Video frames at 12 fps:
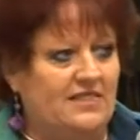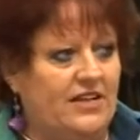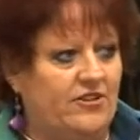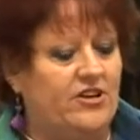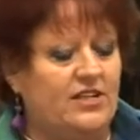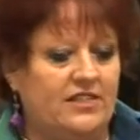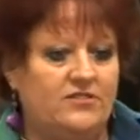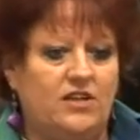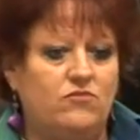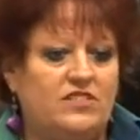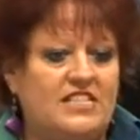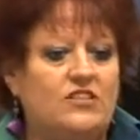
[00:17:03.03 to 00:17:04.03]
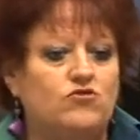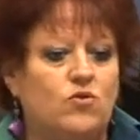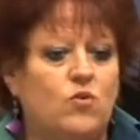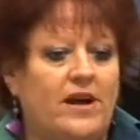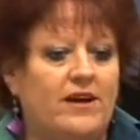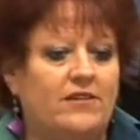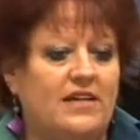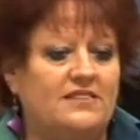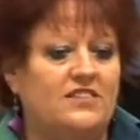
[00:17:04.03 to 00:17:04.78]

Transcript: there earlier, they did require a